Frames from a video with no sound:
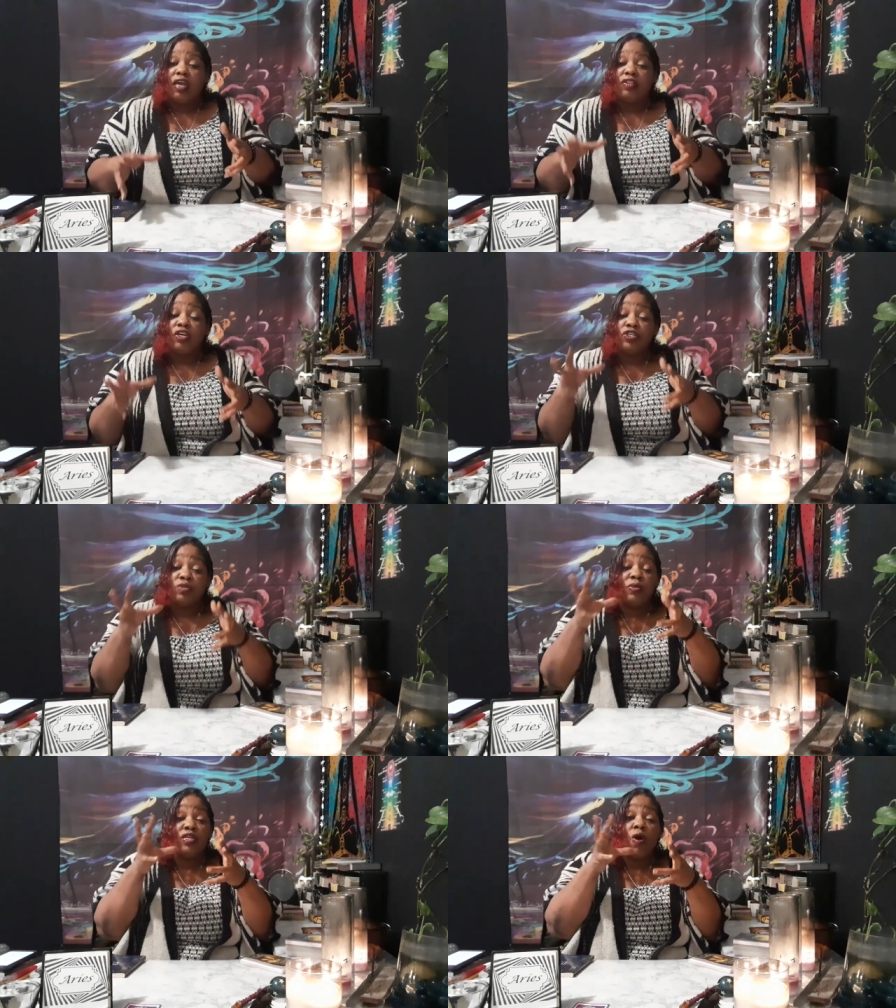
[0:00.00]
There
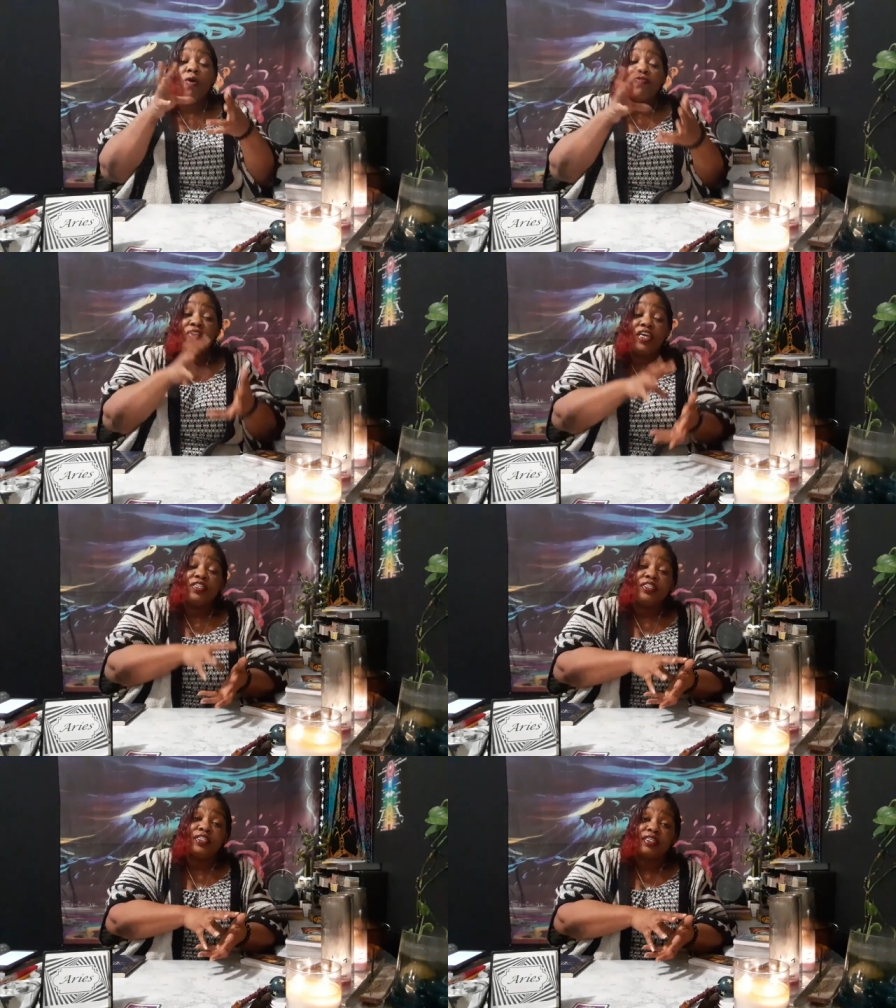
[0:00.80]
should be no
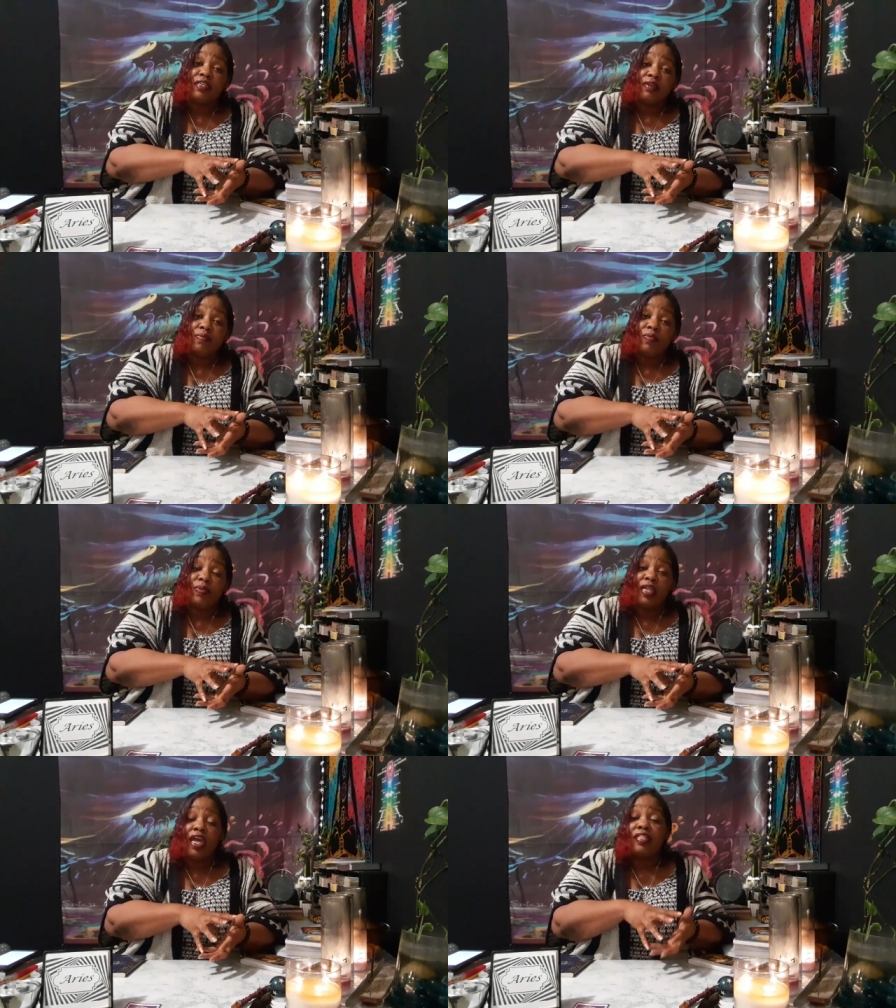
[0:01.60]
offense,
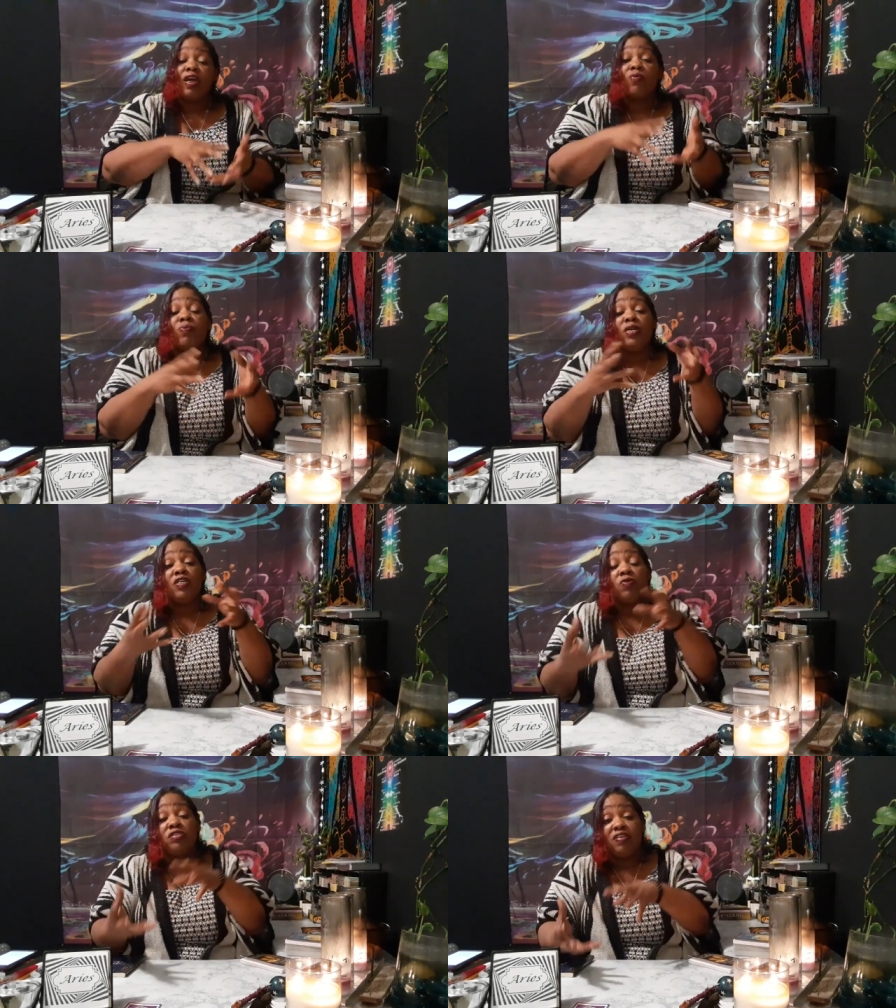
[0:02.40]
and there will be
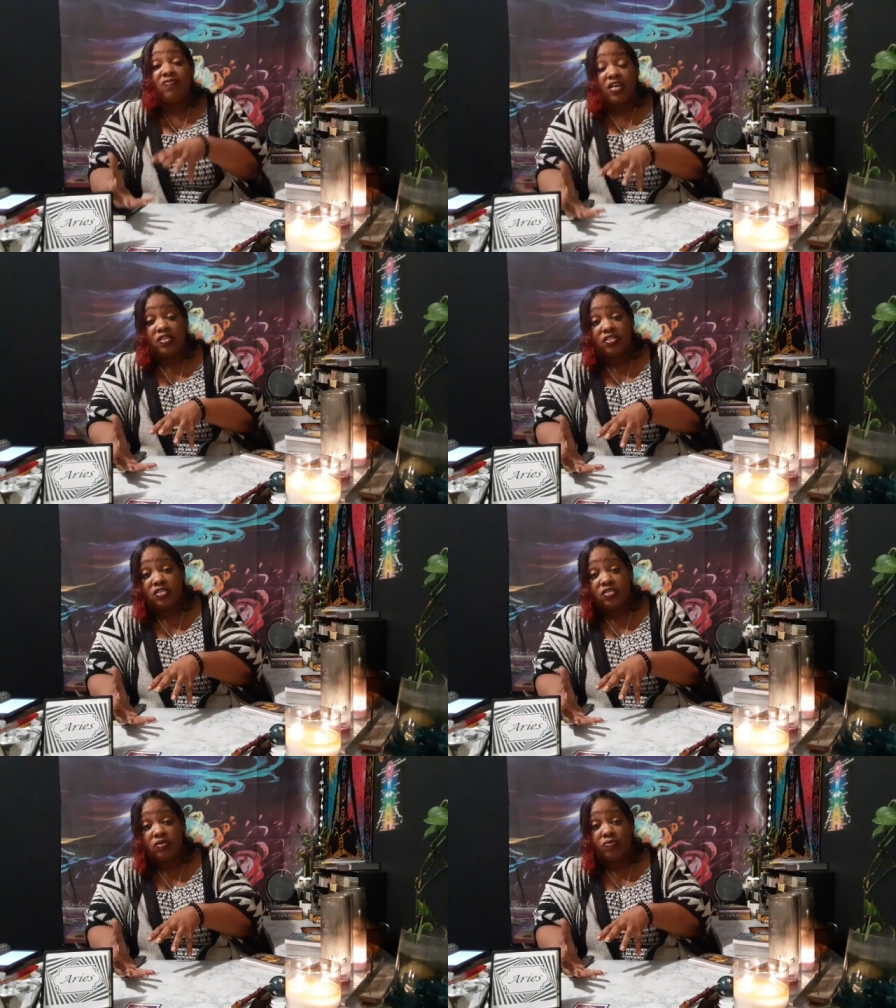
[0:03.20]
no defense.